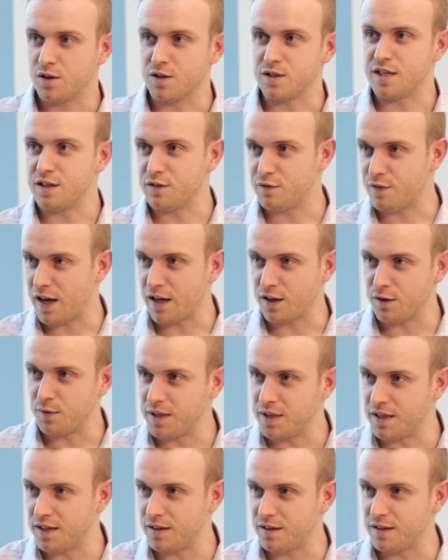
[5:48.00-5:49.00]
Because there's value
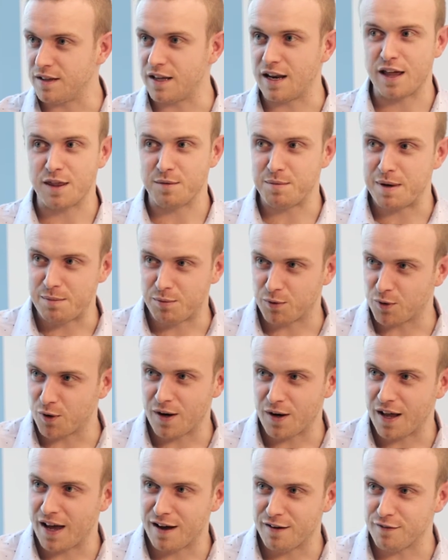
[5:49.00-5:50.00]
in it that other people
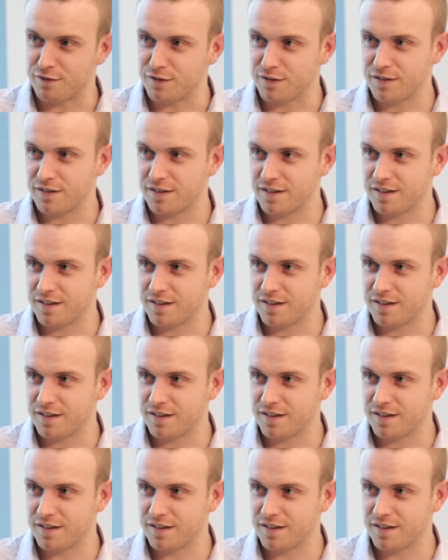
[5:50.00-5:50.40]
don't have.